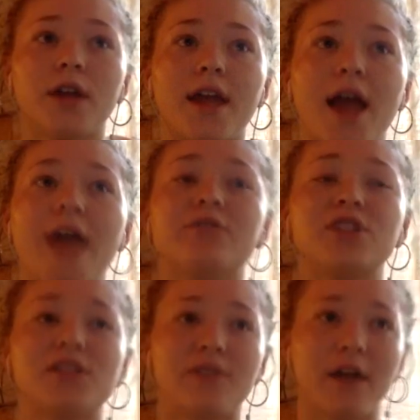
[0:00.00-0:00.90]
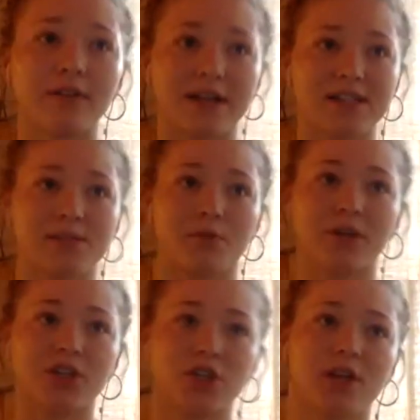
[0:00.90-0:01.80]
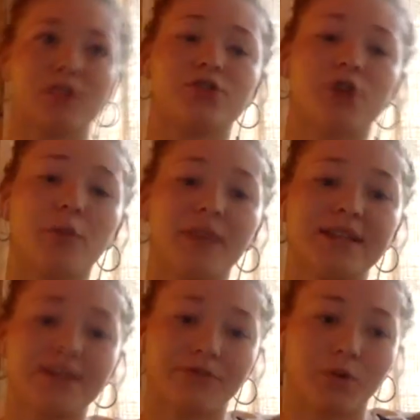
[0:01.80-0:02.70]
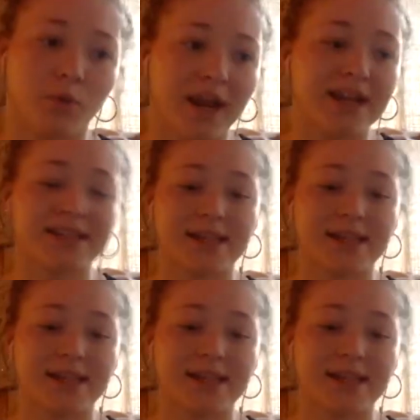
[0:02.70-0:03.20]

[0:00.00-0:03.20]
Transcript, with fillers: I've just found inspiration in so many different ways.